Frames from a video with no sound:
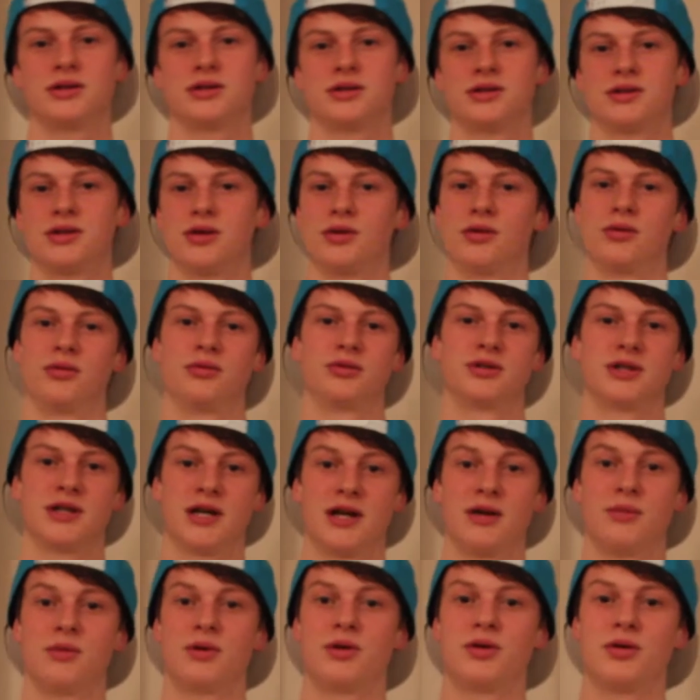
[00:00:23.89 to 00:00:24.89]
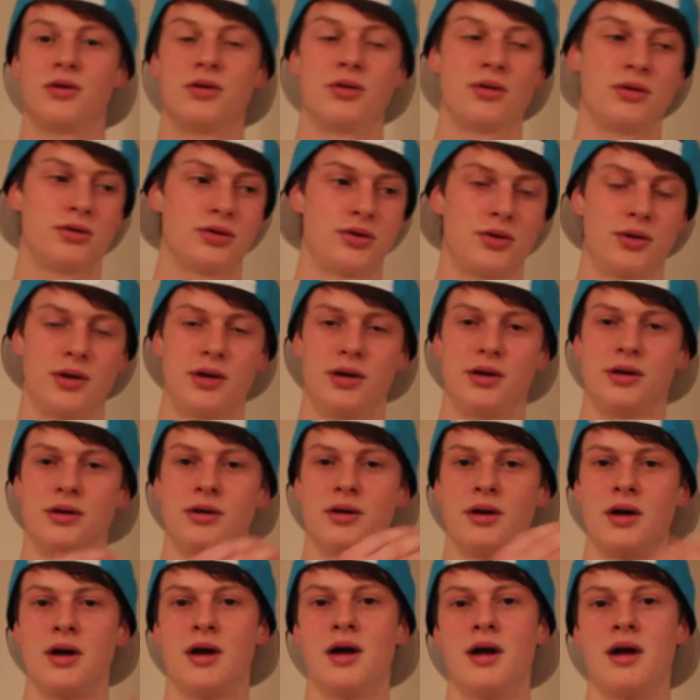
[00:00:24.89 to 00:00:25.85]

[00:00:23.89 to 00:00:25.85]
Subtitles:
So today we're doing